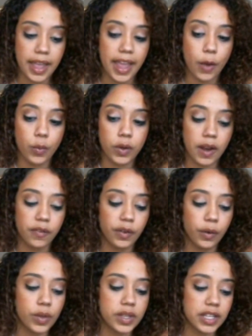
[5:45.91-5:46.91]
And whatever
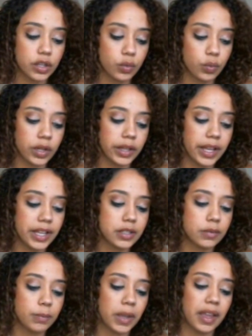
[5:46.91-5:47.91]
it was that you realized
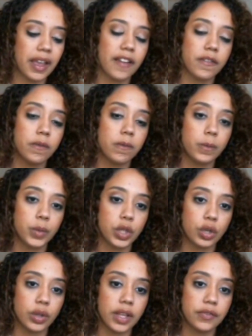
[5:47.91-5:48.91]
may have, you
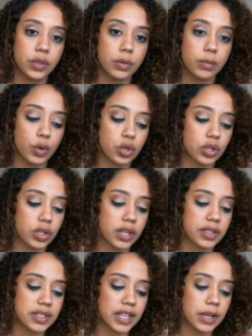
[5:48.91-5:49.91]
know, left you emotionally
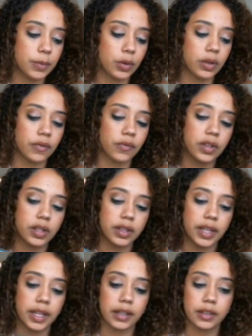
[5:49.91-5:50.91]
unstable and feeling
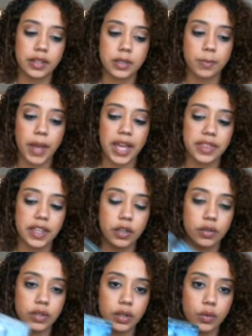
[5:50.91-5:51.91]
like this path that you
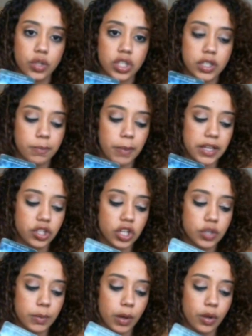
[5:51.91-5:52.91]
took was just bad
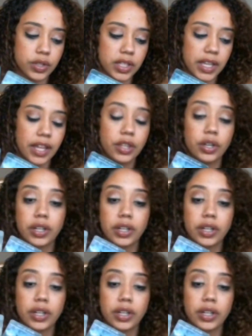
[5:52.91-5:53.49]
judgment altogether.